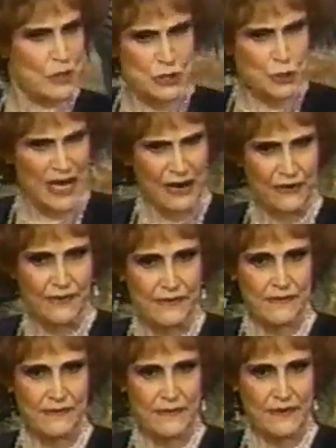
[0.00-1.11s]
What did you hear?
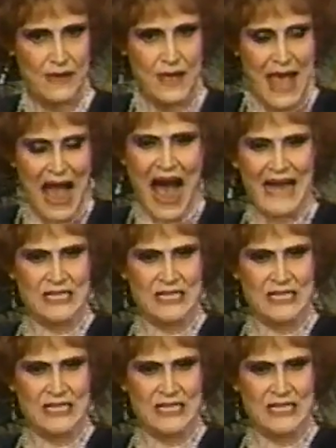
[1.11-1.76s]
I